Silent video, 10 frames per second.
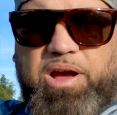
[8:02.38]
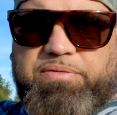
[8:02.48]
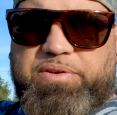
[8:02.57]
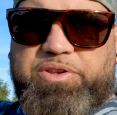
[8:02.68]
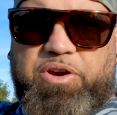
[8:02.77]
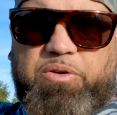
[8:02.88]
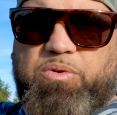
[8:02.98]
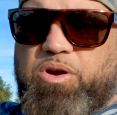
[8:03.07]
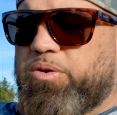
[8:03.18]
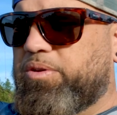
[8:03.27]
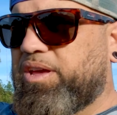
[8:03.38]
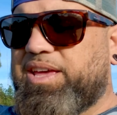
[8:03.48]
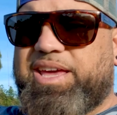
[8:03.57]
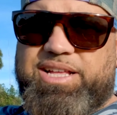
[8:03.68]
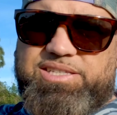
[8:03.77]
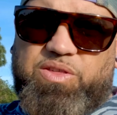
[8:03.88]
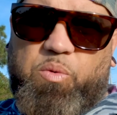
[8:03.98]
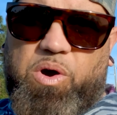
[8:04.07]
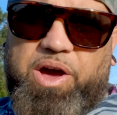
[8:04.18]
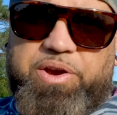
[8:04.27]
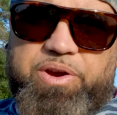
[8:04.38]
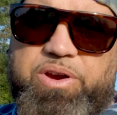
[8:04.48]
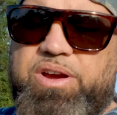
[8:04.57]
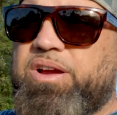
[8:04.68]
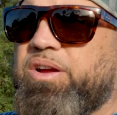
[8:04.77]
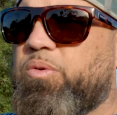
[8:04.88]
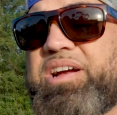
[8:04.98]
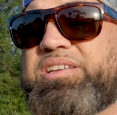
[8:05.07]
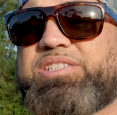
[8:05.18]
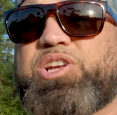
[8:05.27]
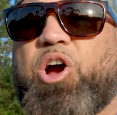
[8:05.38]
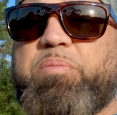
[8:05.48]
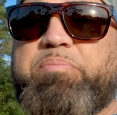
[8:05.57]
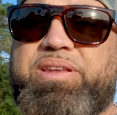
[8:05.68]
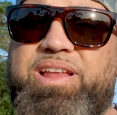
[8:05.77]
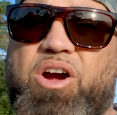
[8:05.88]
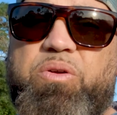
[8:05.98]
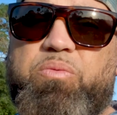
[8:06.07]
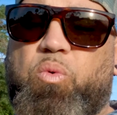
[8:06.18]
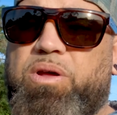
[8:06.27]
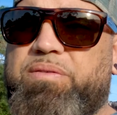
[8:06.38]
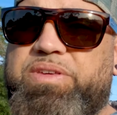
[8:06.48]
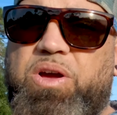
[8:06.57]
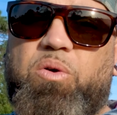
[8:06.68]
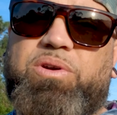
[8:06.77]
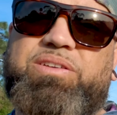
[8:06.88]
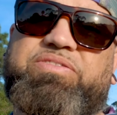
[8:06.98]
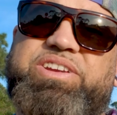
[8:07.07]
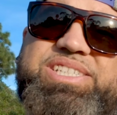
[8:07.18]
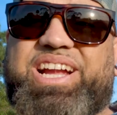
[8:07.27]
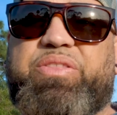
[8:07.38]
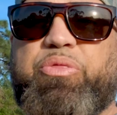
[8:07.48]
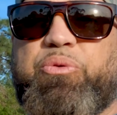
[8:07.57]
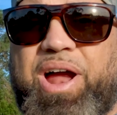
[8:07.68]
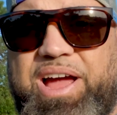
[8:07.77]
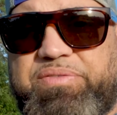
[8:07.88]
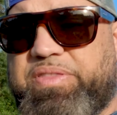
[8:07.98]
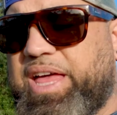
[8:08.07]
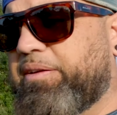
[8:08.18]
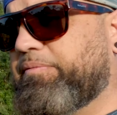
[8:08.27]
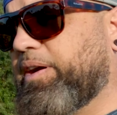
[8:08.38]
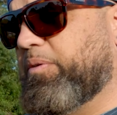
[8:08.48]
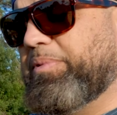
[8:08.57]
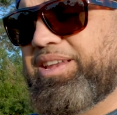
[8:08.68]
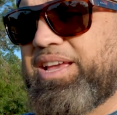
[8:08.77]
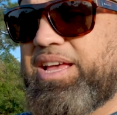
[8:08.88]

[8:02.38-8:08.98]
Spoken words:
off a dirt road into the water, because tarpon are one of the only fish that can thrive in that environment.